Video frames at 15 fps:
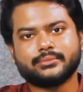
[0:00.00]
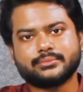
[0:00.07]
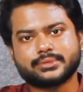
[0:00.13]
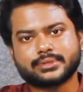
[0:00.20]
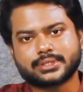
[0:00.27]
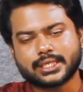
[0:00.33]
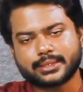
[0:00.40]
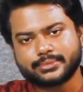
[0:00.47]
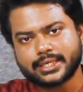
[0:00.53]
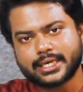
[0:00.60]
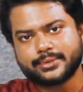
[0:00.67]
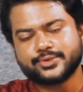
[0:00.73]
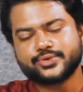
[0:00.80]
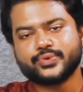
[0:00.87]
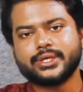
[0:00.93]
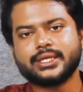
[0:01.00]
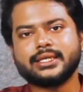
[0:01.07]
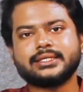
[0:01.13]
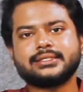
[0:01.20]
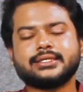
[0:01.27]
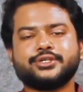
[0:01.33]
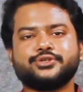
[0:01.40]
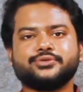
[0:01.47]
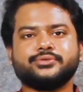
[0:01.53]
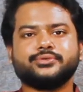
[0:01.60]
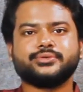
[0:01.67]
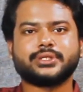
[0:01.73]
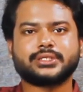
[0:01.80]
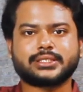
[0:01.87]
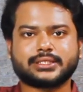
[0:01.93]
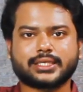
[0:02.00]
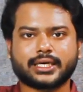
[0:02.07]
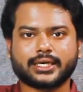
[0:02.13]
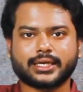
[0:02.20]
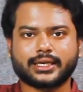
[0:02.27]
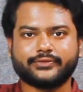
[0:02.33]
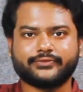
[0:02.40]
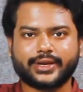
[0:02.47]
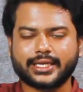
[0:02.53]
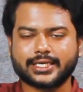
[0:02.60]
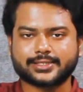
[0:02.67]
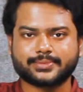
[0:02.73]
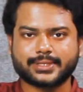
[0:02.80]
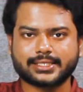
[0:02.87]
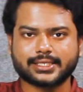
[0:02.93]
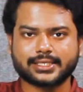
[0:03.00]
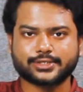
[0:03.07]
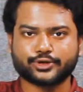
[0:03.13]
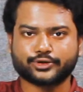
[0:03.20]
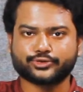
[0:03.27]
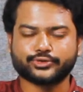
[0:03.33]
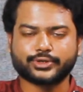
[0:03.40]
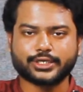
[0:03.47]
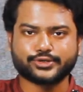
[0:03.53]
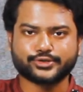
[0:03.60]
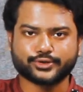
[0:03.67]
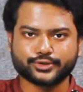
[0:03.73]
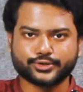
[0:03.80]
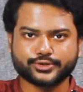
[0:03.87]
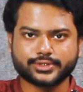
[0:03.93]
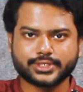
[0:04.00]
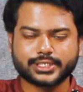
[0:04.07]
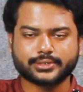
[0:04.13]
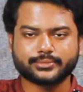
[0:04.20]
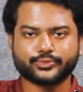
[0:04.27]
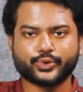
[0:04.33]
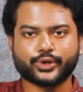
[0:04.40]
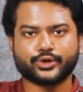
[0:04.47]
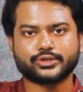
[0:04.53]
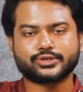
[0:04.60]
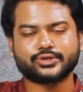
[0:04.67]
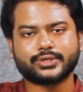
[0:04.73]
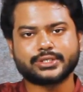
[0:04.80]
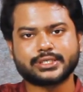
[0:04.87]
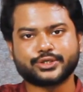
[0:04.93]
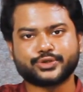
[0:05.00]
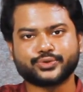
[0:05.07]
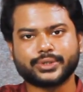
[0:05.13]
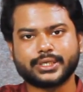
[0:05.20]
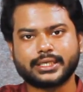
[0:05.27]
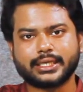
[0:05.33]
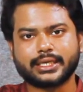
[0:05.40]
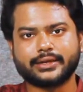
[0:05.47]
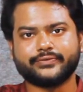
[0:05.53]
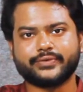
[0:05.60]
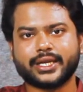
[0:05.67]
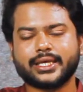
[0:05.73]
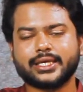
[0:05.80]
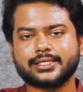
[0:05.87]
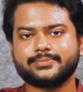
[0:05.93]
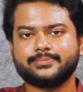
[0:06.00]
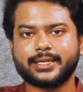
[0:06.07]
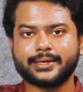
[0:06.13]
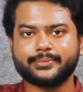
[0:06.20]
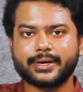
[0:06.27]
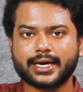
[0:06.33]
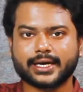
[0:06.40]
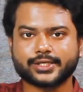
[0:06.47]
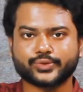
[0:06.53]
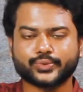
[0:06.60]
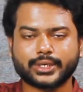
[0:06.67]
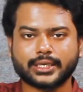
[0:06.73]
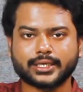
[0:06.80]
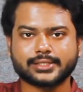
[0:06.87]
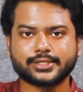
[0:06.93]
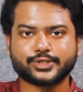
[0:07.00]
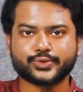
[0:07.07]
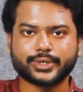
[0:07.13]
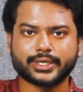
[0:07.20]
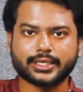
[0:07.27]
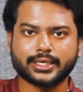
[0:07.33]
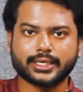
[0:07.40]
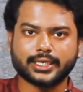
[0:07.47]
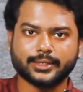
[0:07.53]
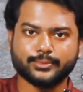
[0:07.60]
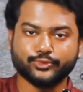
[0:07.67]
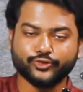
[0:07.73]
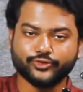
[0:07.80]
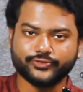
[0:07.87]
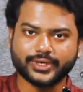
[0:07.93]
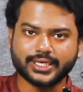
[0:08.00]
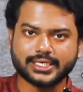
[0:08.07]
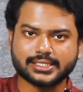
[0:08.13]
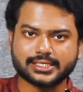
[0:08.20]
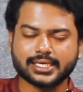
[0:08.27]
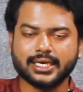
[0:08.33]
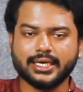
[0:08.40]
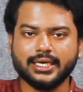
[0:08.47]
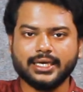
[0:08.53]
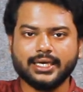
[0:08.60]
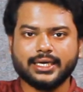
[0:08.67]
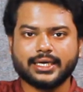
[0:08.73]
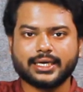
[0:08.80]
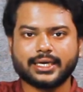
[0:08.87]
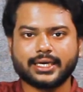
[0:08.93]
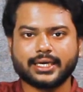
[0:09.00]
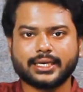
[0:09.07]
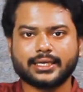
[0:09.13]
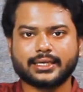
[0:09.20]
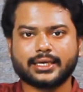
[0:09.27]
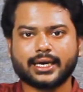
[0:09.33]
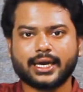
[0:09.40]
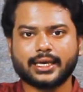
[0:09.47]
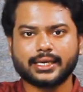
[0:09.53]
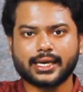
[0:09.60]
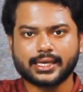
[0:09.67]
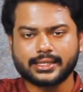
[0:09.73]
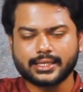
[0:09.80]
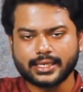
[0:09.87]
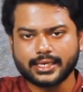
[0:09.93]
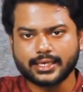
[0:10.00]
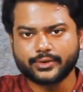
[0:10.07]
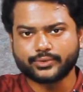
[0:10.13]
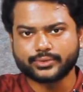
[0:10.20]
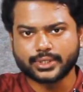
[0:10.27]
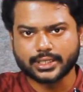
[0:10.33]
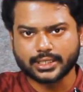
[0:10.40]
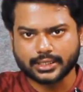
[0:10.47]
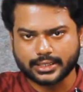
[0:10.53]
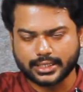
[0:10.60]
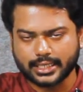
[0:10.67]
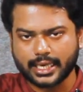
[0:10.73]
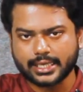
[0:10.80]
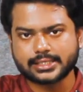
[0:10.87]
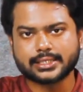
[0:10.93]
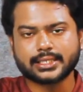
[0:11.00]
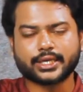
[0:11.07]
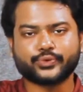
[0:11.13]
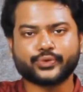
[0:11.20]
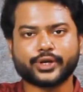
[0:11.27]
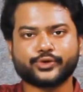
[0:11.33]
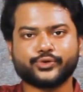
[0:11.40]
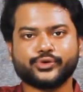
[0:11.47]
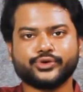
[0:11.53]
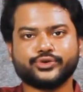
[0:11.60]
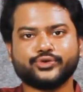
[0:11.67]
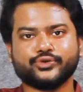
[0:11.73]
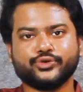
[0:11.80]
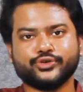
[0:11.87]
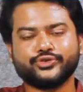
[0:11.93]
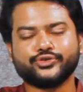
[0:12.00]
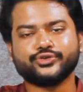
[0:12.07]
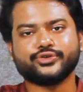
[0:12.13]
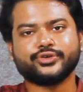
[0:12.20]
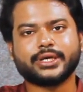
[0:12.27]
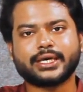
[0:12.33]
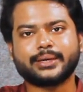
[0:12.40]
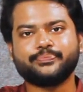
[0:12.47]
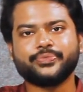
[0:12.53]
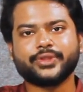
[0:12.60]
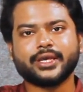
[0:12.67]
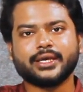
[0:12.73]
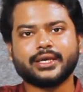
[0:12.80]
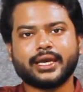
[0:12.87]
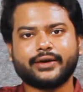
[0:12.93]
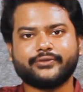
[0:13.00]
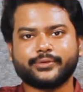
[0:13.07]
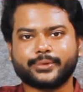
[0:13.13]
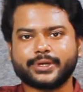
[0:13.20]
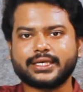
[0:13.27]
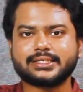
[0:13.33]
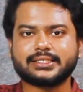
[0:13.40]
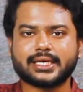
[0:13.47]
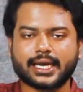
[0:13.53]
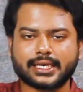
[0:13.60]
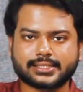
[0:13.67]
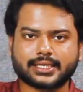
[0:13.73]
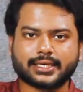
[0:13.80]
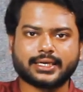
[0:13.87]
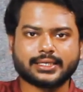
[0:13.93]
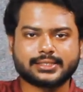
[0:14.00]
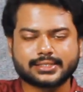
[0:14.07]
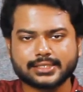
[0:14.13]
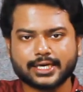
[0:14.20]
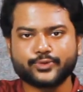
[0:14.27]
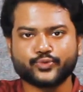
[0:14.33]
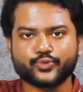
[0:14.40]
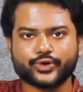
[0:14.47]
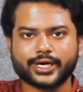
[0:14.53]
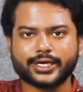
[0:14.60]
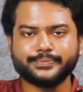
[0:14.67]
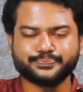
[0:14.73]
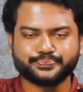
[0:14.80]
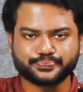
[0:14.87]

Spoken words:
Sometimes we listen to the sitar in various places, not only solos. We also listen to it in various playbacks. We listen to it in movies. And I think the lesson that we are going to go through today, everybody has heard it somewhere.